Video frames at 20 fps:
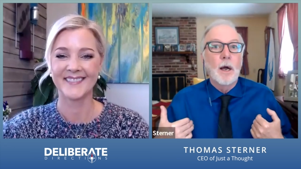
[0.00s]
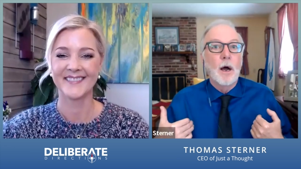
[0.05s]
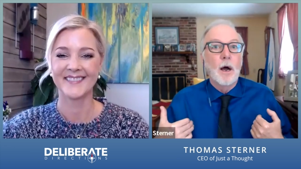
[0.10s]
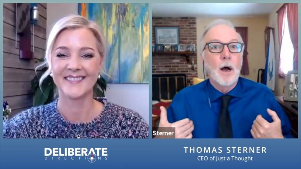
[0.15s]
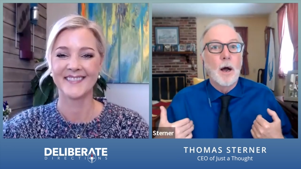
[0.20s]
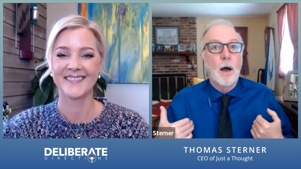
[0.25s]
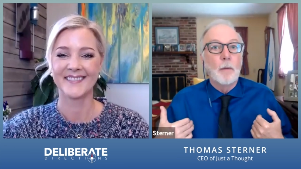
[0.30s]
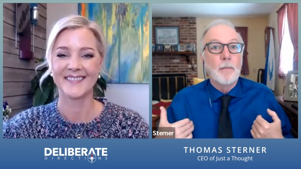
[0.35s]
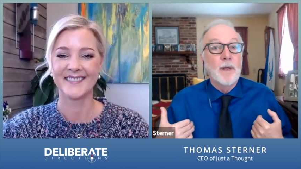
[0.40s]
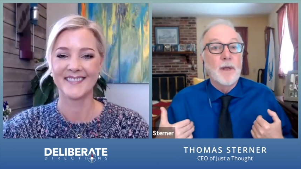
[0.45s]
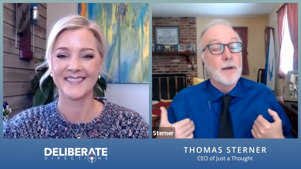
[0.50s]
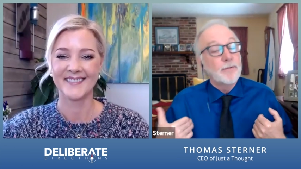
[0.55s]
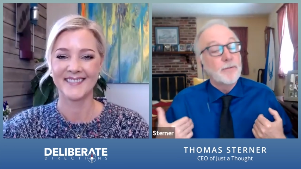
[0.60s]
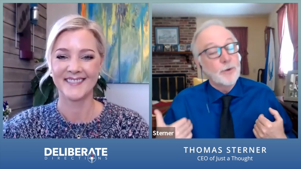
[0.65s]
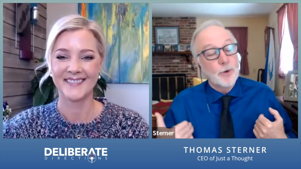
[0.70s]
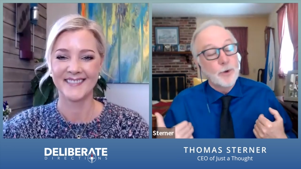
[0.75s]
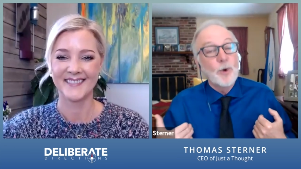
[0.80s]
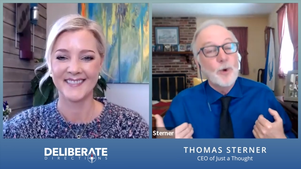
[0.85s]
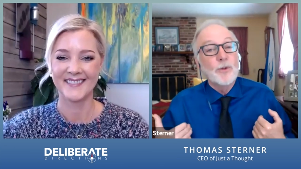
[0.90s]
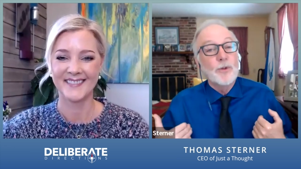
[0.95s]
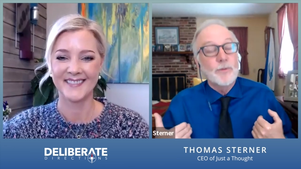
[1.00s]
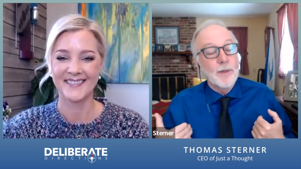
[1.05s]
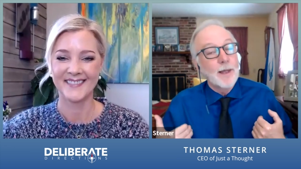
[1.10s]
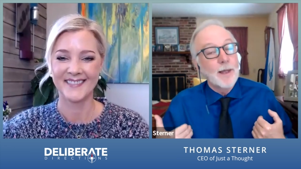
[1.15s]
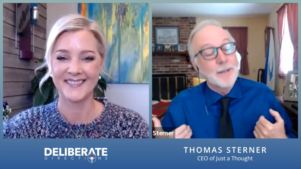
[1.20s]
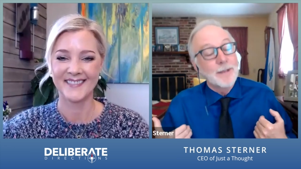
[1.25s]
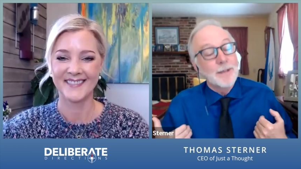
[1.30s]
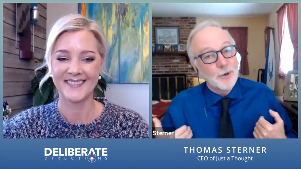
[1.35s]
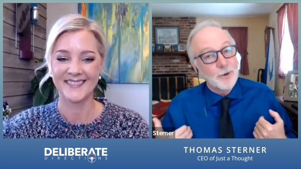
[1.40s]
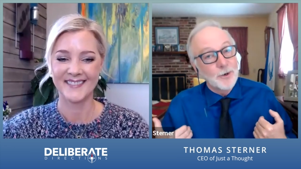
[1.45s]
Speaker 1: Um, and if you notice
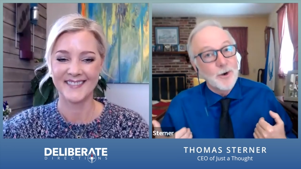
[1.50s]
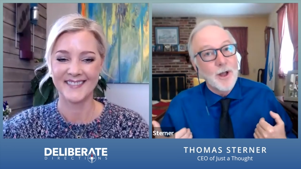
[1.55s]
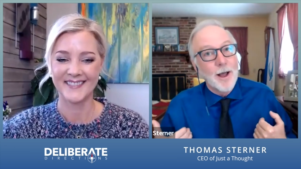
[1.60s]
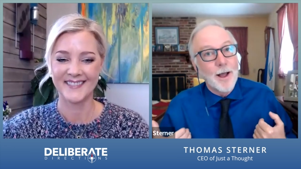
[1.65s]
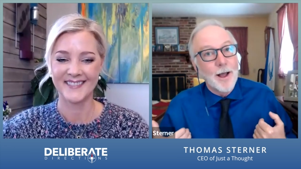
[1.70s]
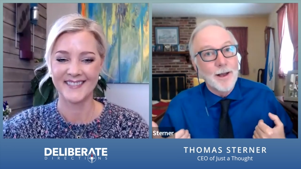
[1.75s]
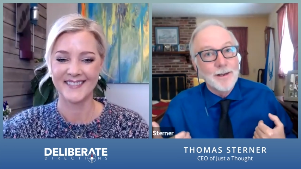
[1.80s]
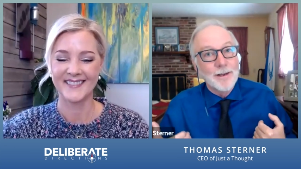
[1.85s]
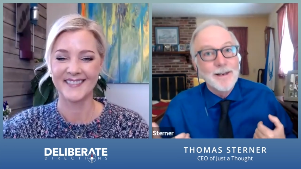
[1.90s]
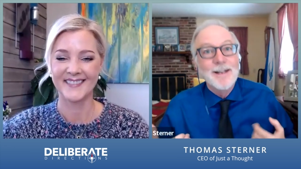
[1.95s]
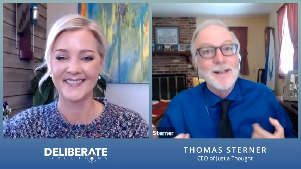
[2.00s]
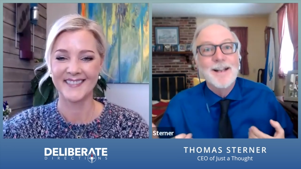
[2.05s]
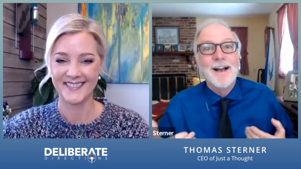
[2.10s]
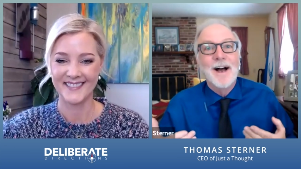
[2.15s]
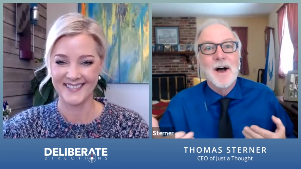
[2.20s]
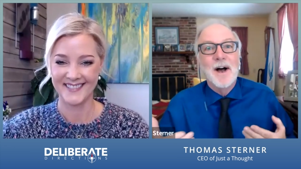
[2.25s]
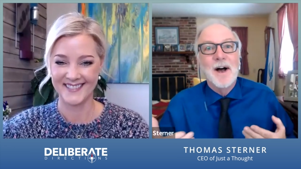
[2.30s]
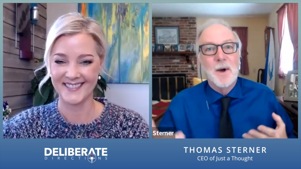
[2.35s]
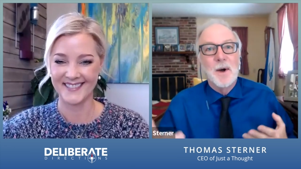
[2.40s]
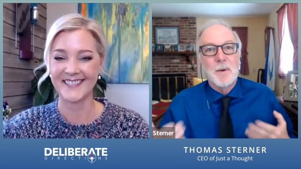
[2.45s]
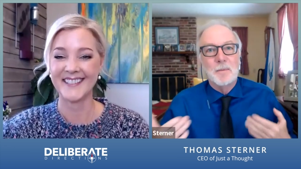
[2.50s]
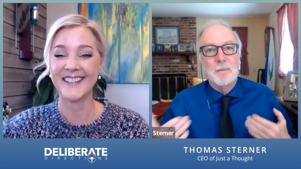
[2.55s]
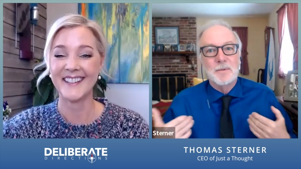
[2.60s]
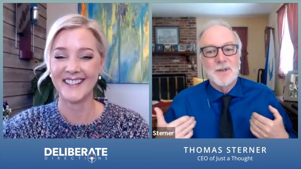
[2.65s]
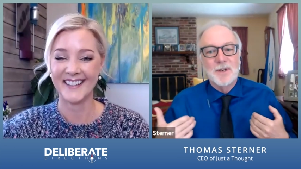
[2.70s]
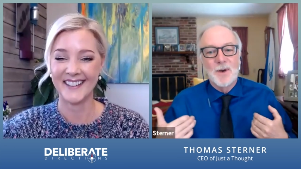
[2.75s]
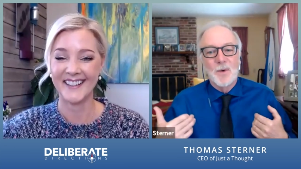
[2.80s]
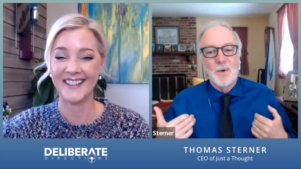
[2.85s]
that, then you're not um, you know,